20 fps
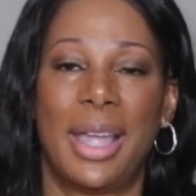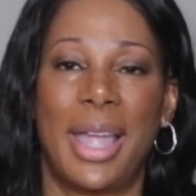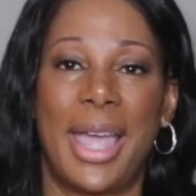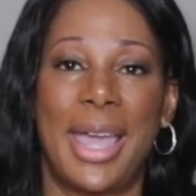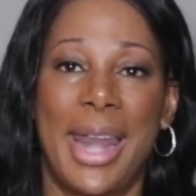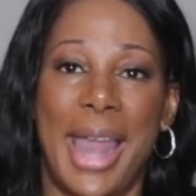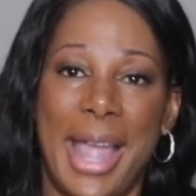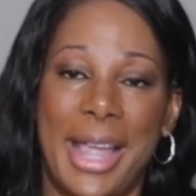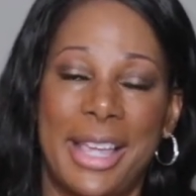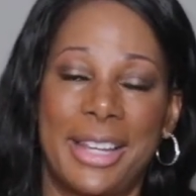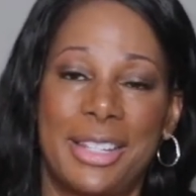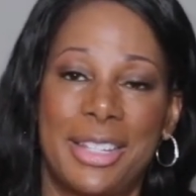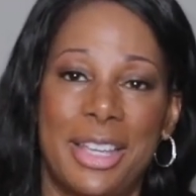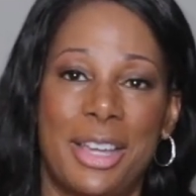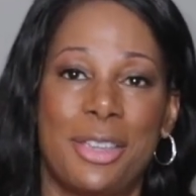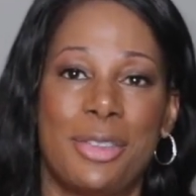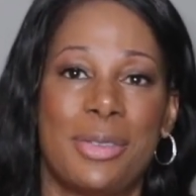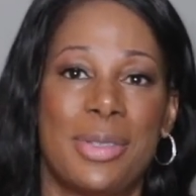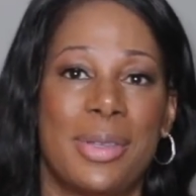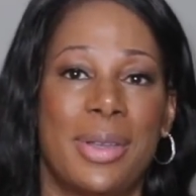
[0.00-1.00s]
And I can tell
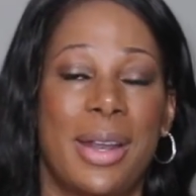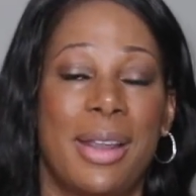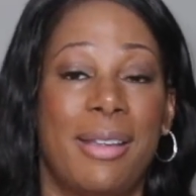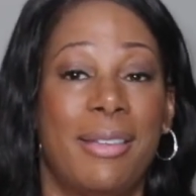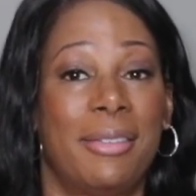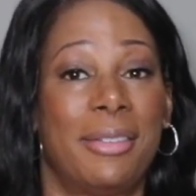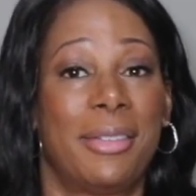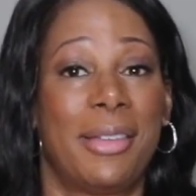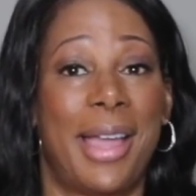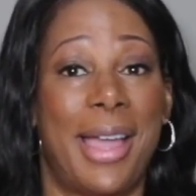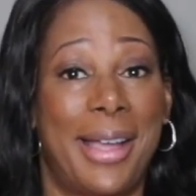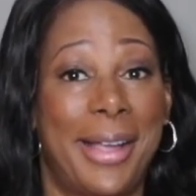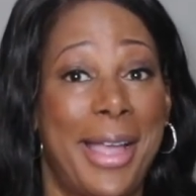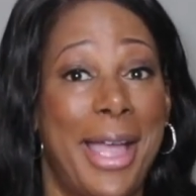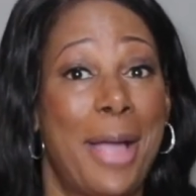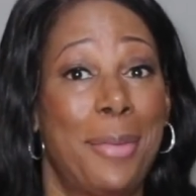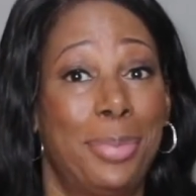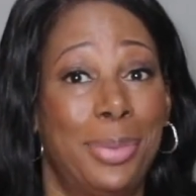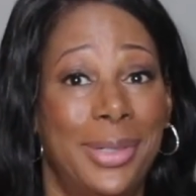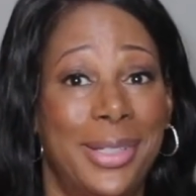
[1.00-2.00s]
you that I
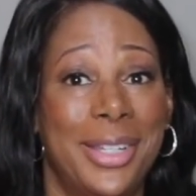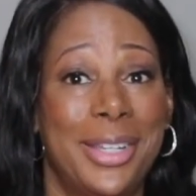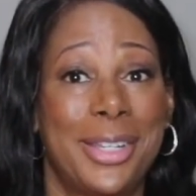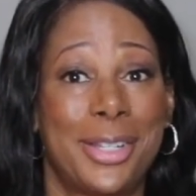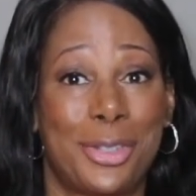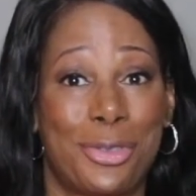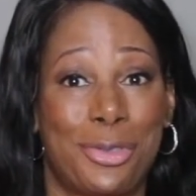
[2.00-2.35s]
got plenty of